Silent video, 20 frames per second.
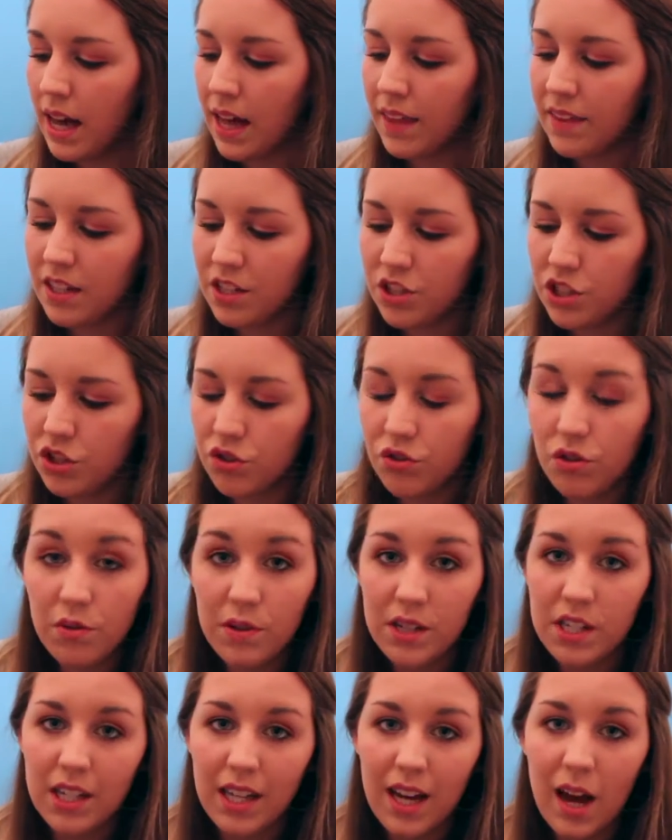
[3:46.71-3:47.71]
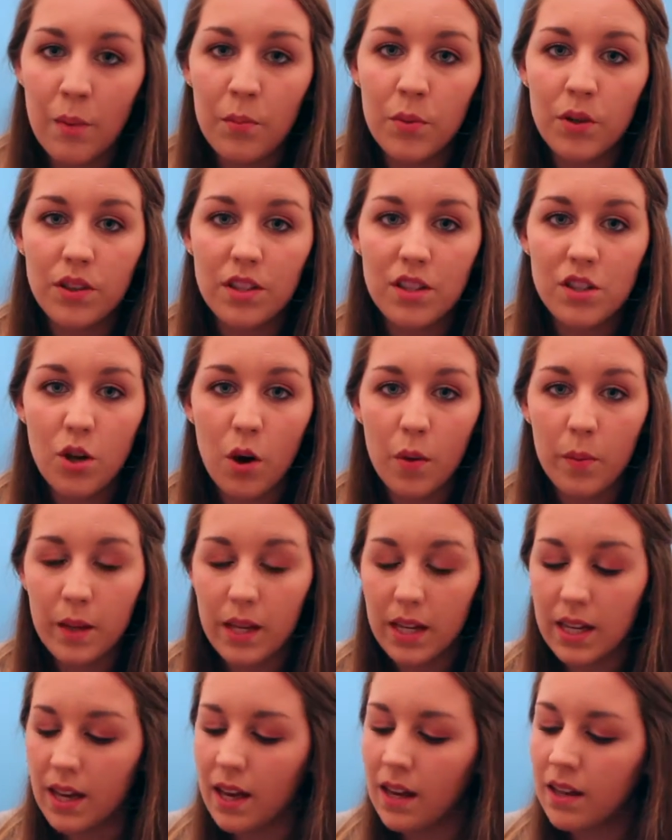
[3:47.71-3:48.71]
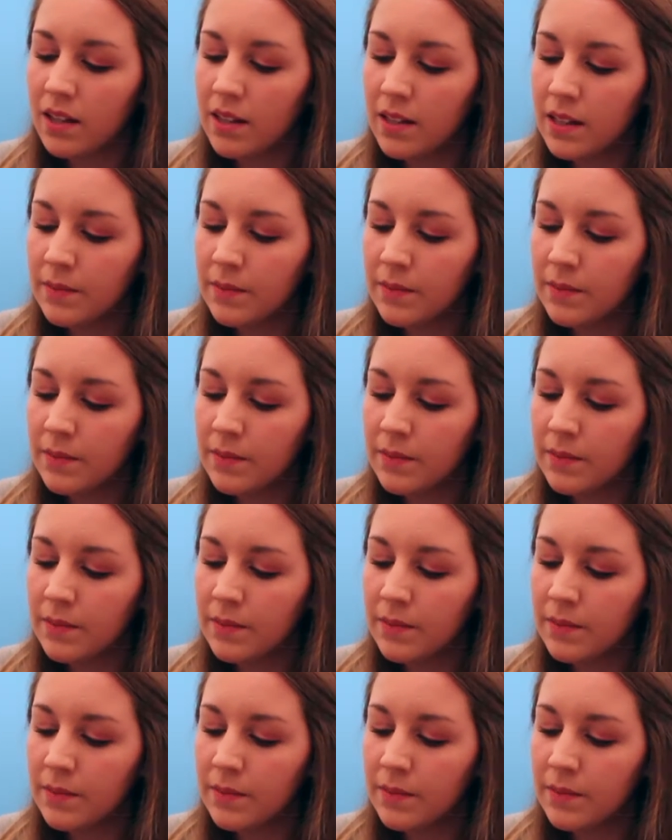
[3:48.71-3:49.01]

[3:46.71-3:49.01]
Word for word: and then you screw in your camera in the top here,